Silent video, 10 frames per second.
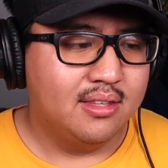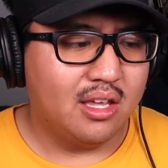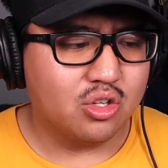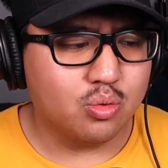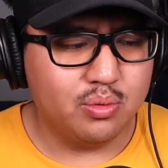
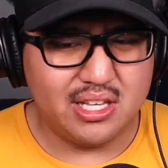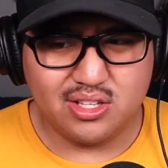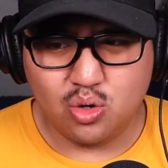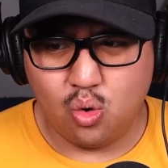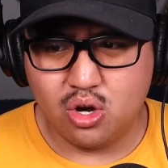They also
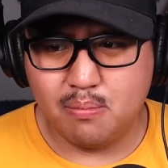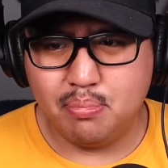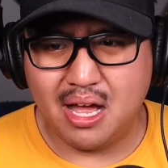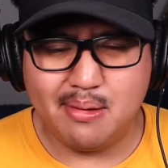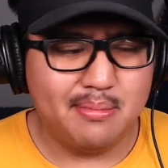released corner
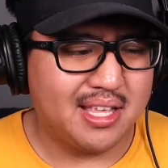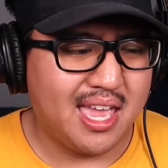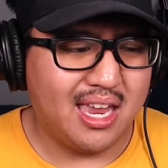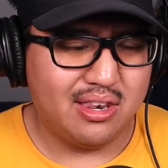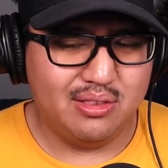Bobby
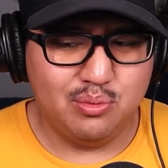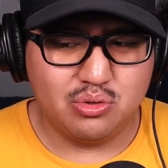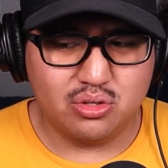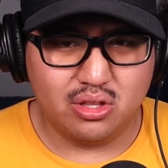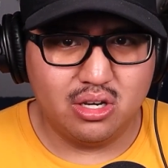McCain,
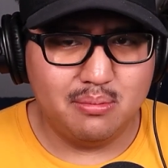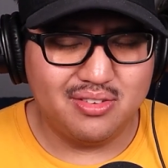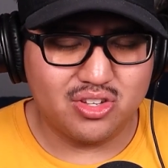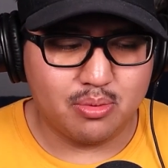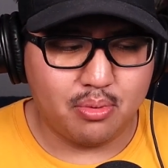which was a little bit
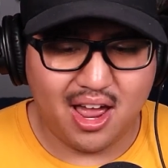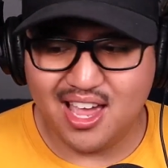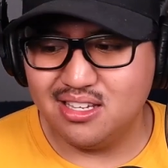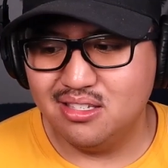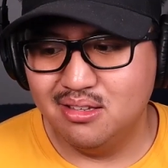of a
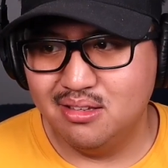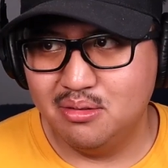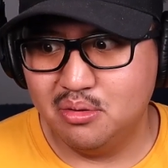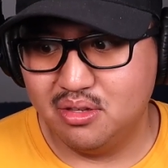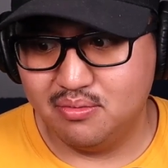surprise
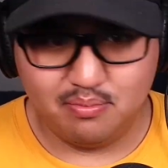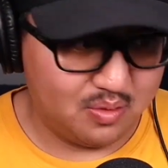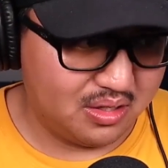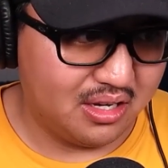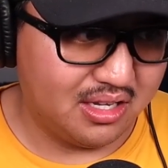
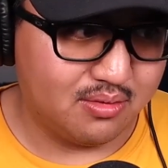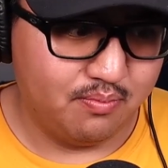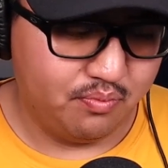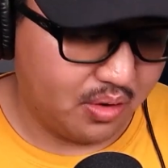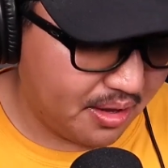because,
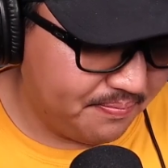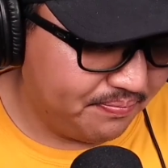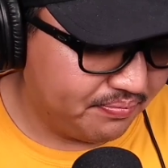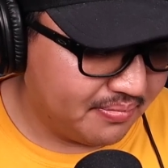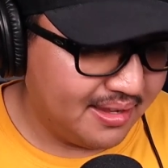well,
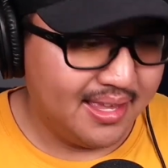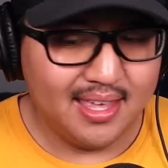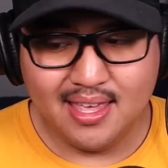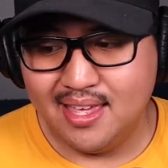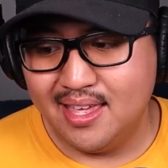
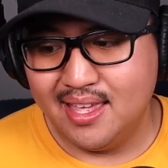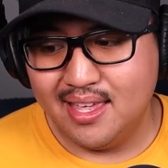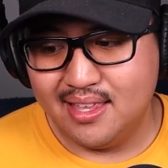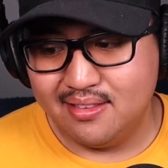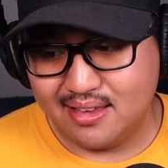
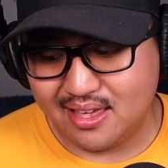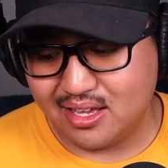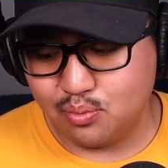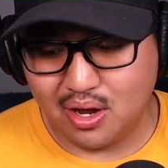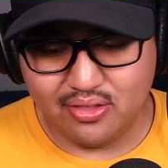
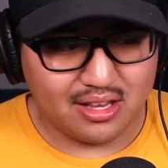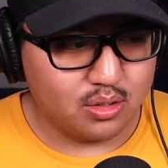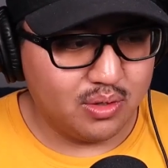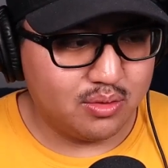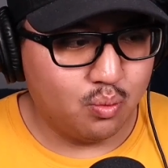yeah, that's
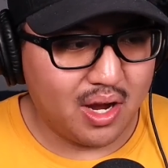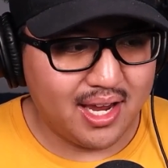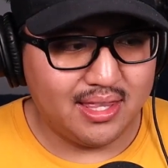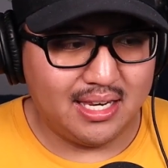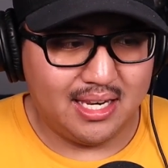the reason
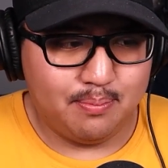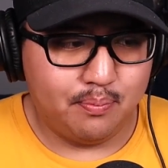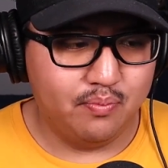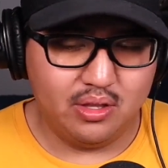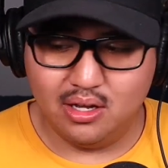why they need
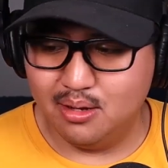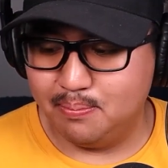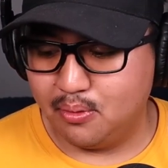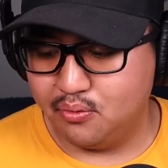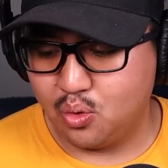
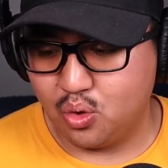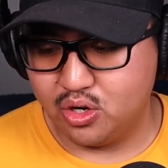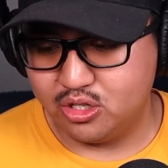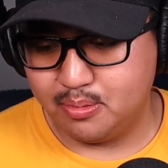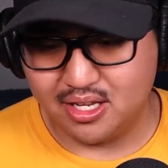both
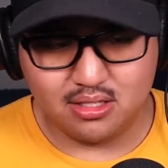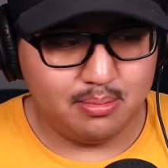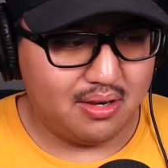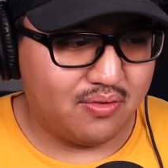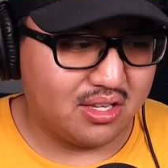corner spots to
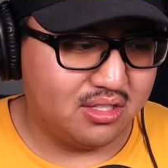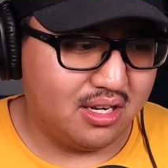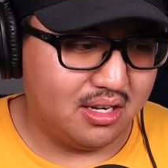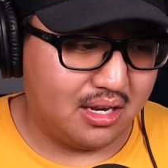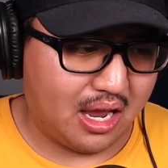be invested
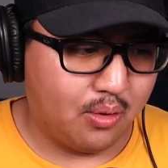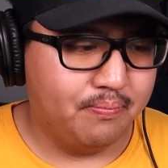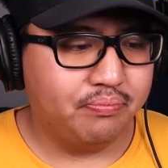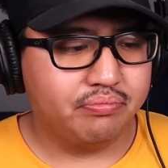in now.